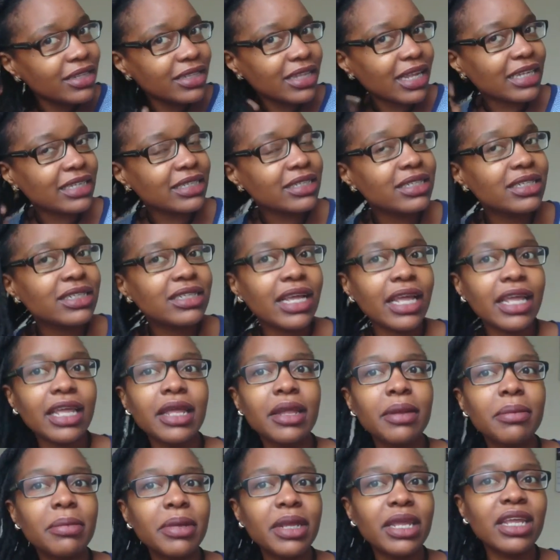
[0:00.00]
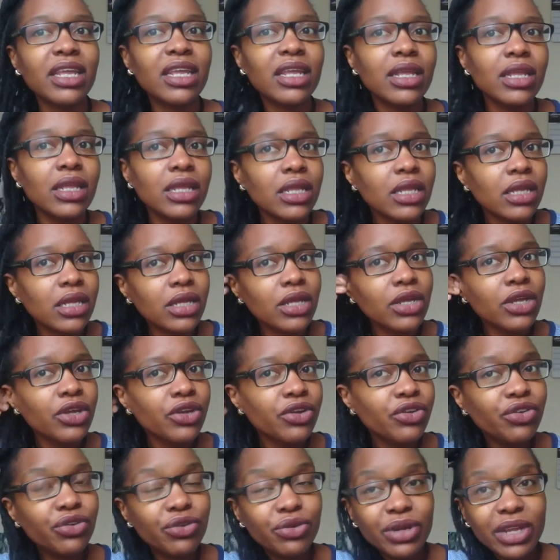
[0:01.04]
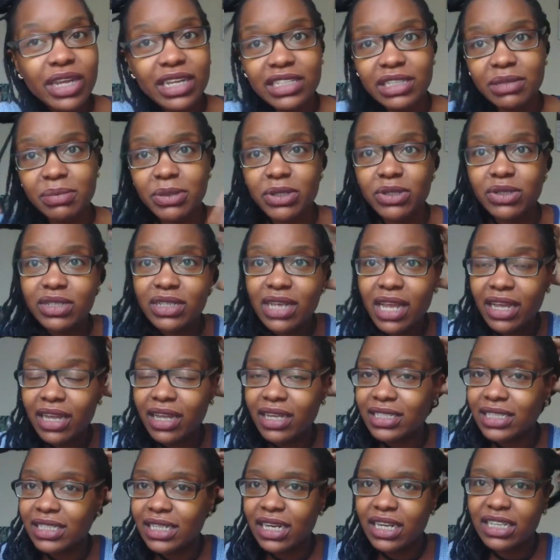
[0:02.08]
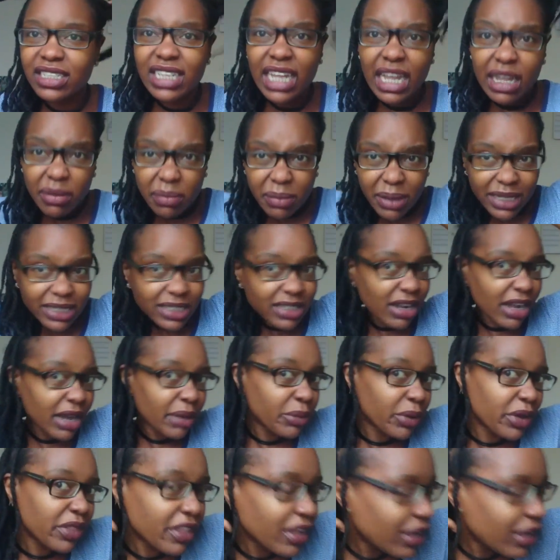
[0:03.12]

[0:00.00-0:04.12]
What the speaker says: that's taken me 2 days because, like I said, I take my time